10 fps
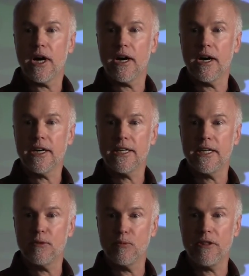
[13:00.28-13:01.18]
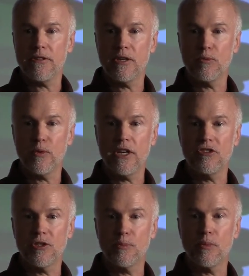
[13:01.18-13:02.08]
uh, within
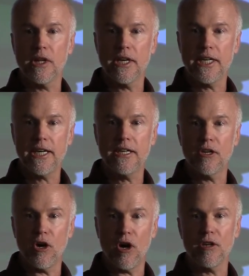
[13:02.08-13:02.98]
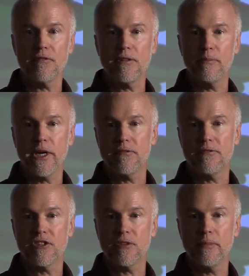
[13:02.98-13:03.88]
which to plug in all of the
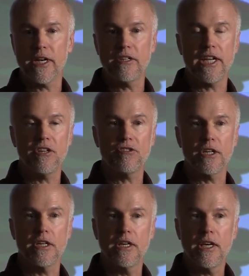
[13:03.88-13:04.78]
benefits of meditation